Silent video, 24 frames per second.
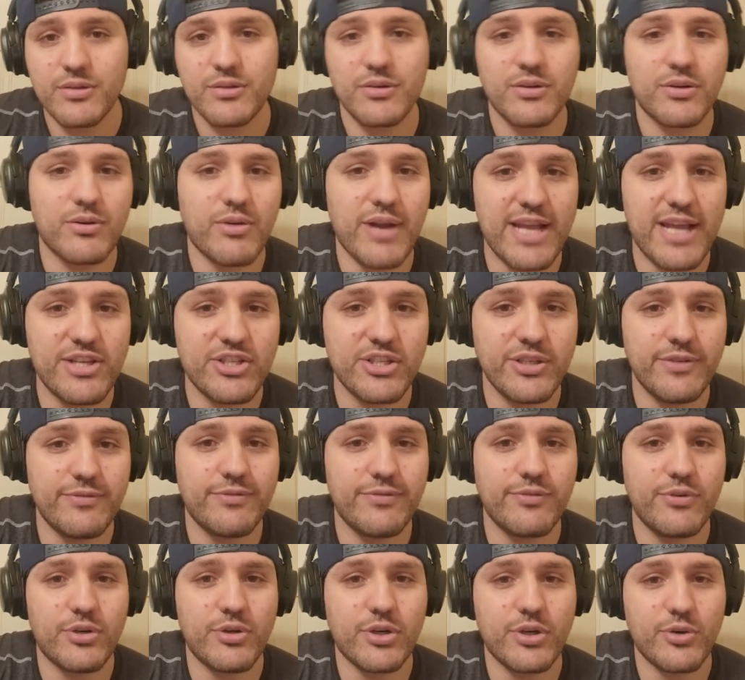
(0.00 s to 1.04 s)
crash it
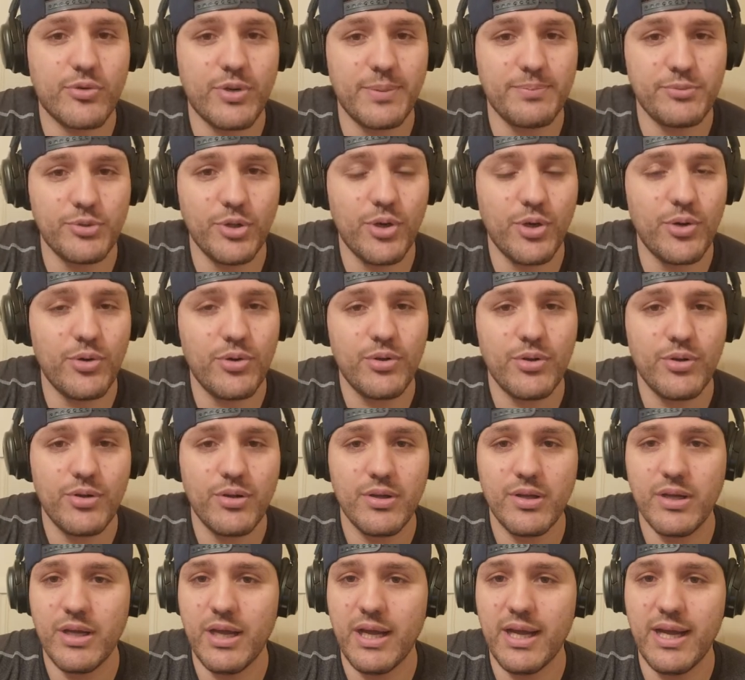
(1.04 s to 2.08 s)
for crypto.
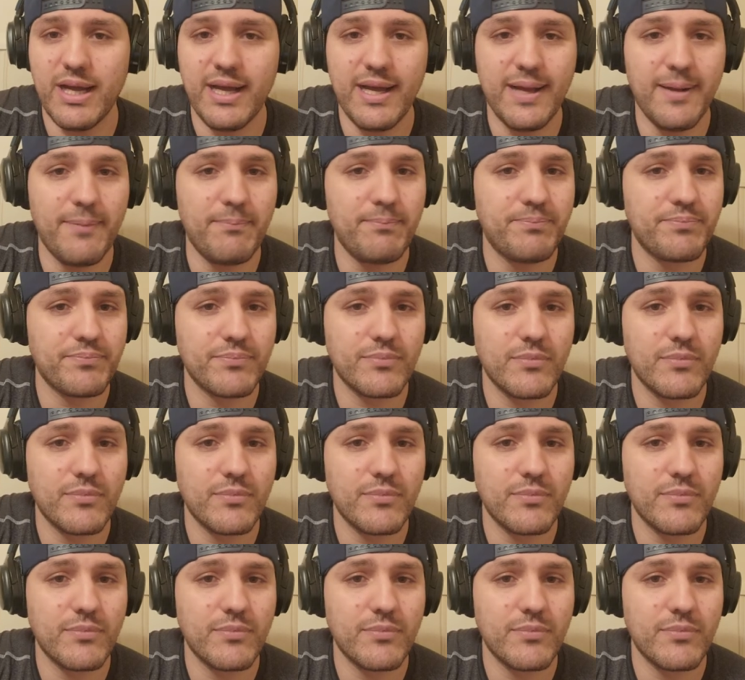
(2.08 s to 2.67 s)
Um,